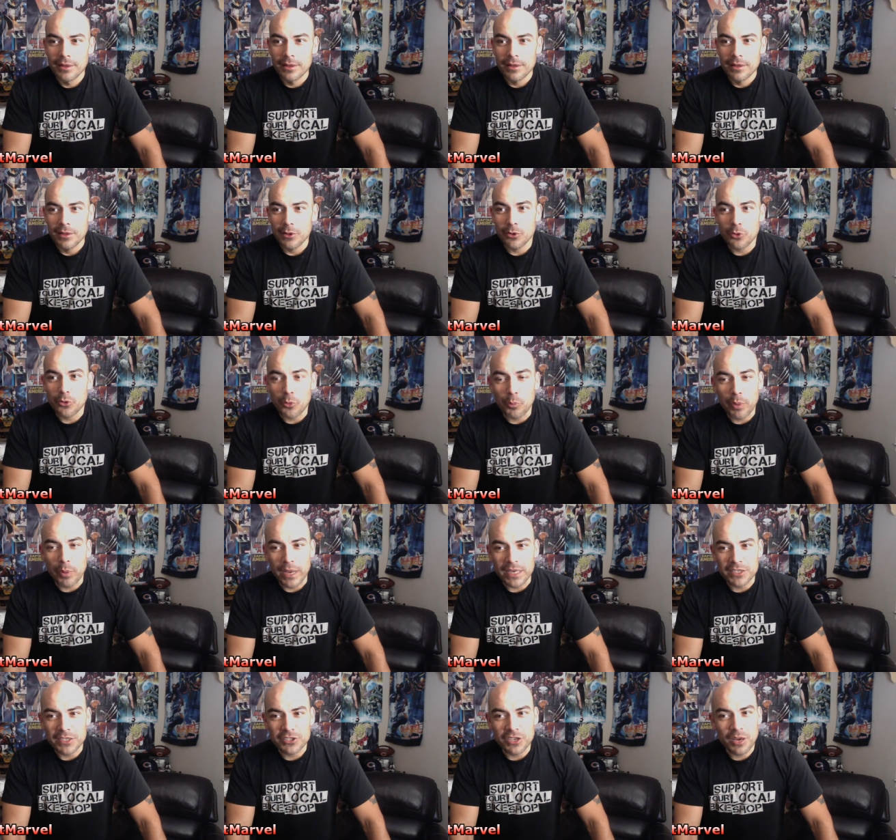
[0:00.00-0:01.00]
Local
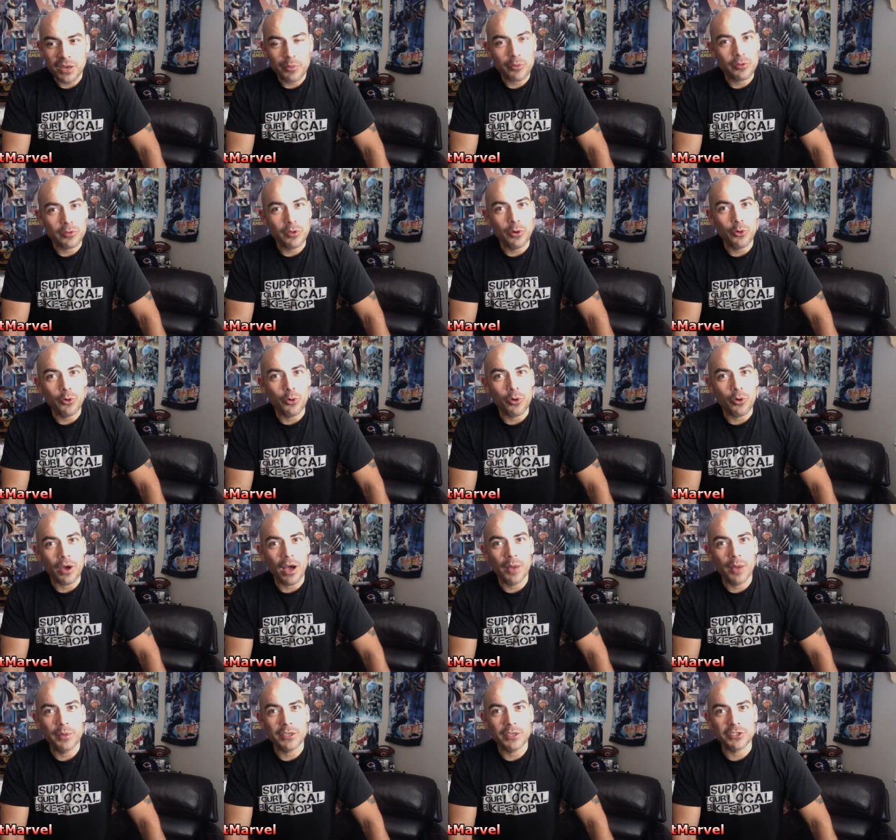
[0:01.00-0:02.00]
bike shop or local
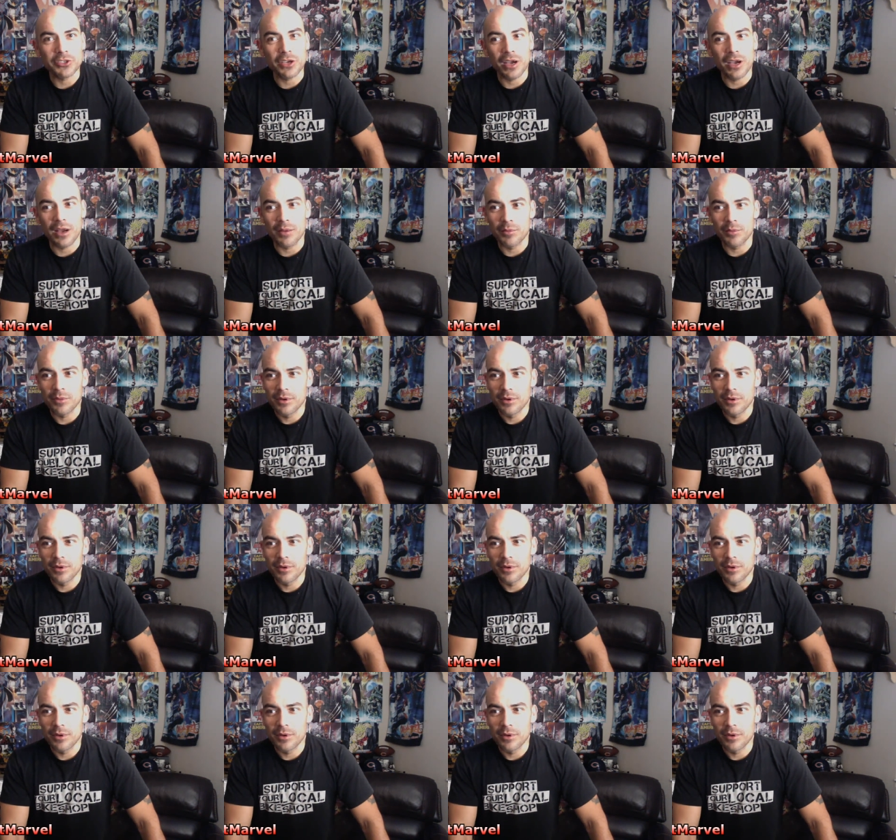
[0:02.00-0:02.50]
comic shop?